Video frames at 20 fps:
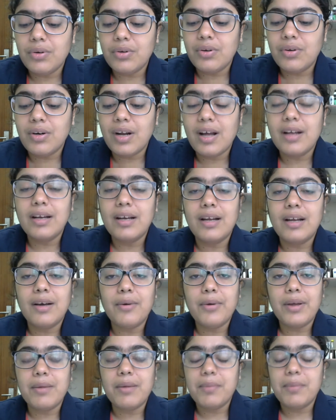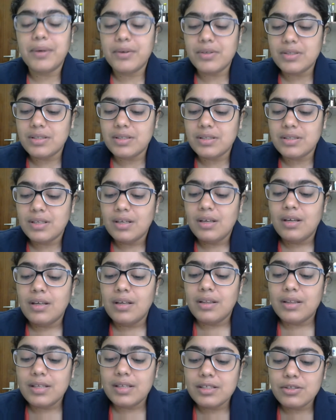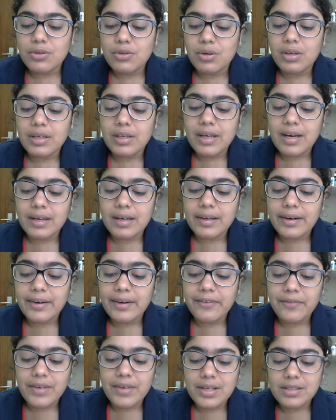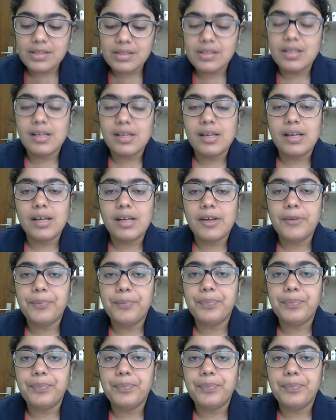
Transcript: run away, because this only aggravates the